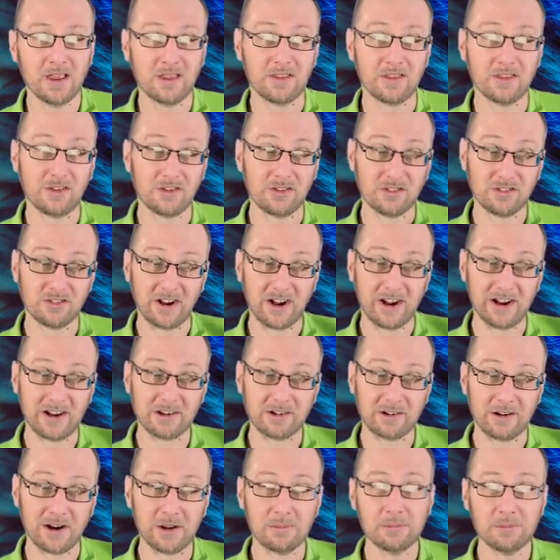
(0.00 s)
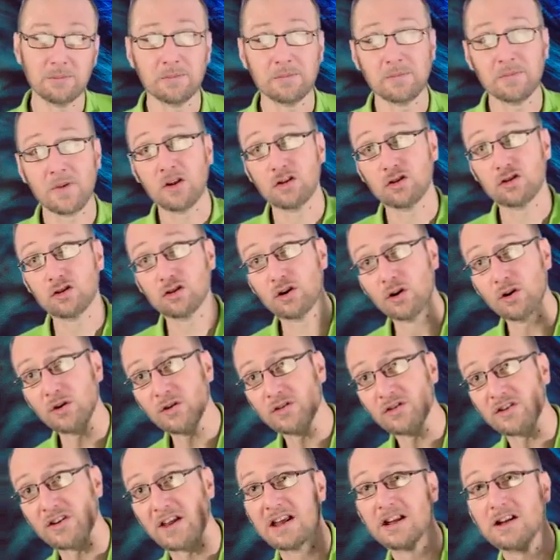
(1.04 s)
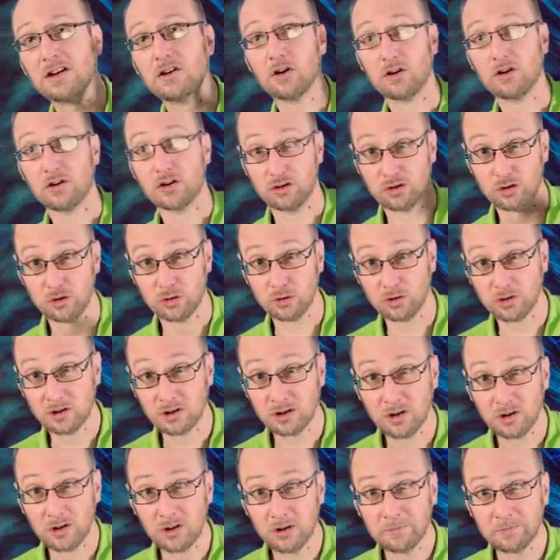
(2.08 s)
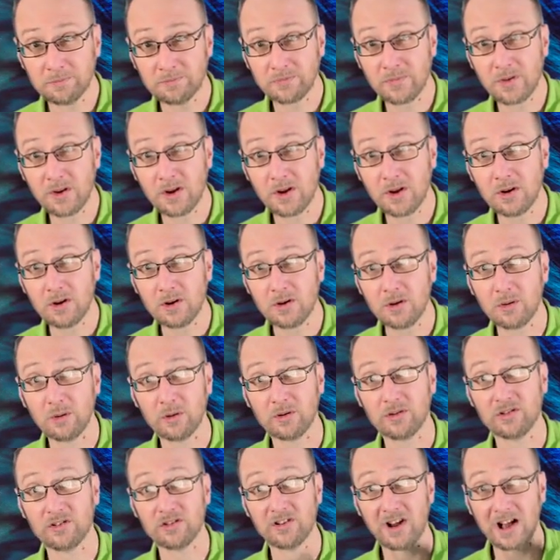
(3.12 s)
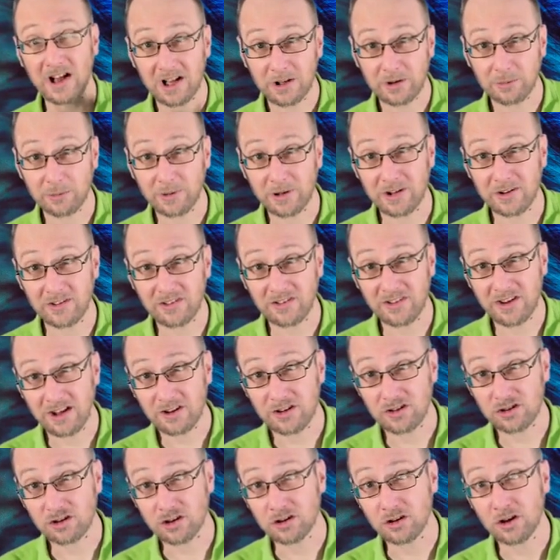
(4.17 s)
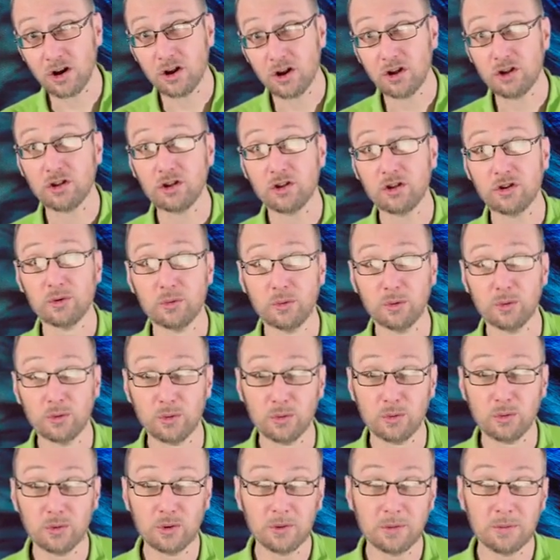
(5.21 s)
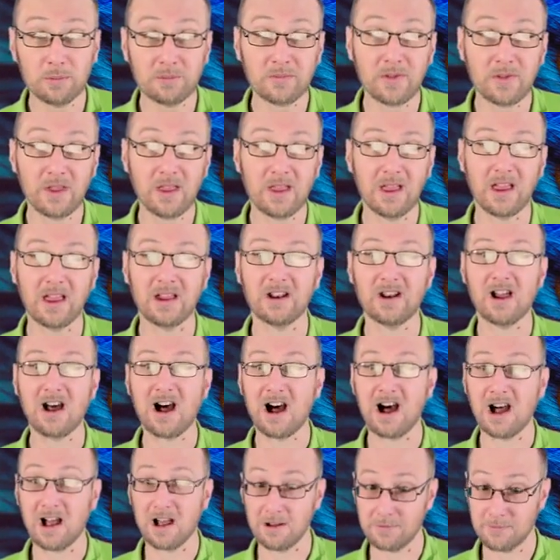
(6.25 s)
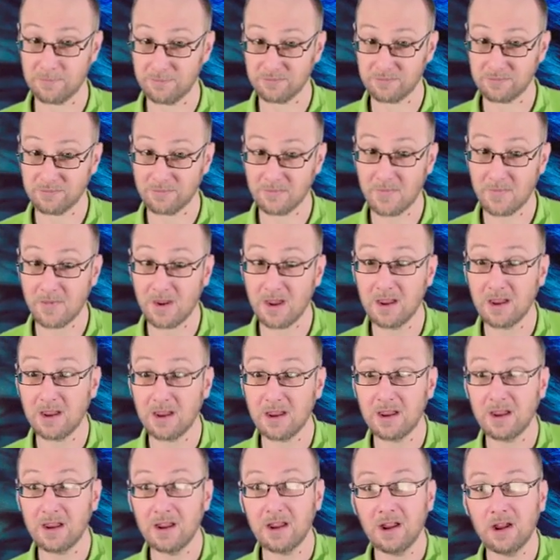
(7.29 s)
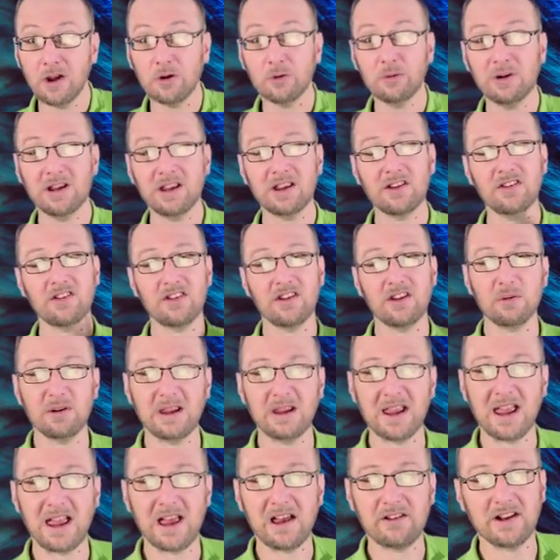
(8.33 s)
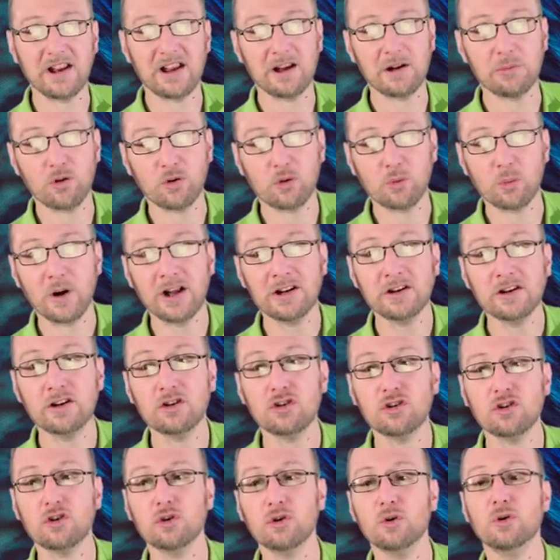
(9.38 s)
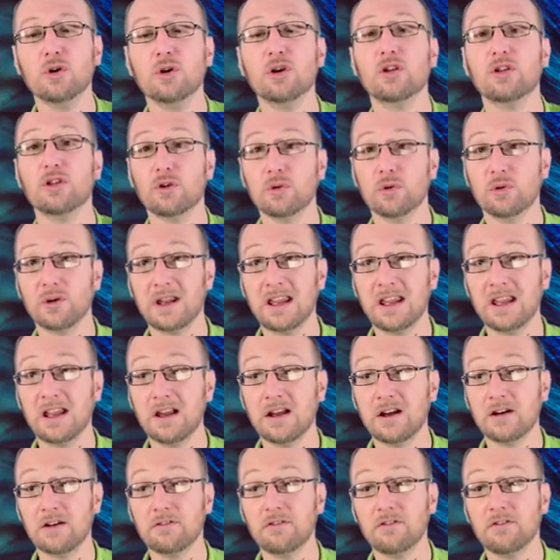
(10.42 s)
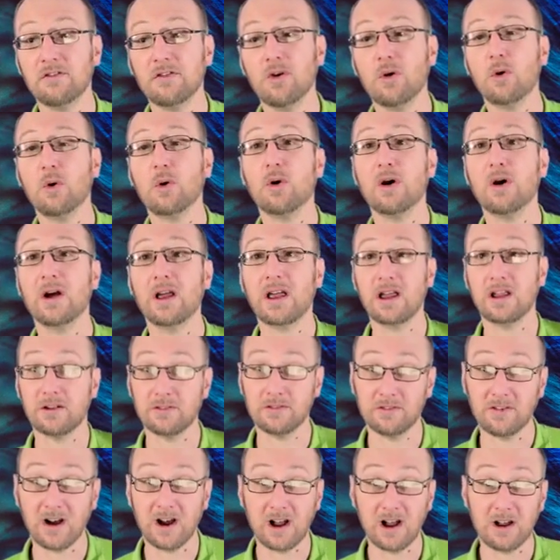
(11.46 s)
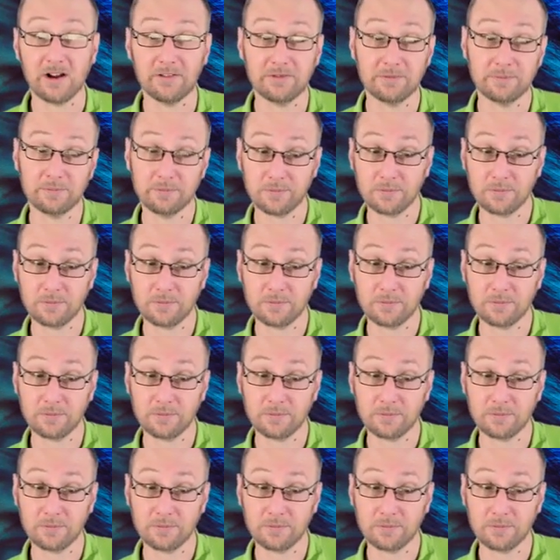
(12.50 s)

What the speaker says: This diagram shows a longitudinal or sideways section through an eye. We can see we have labels 1, 2, 3, 4, and 5.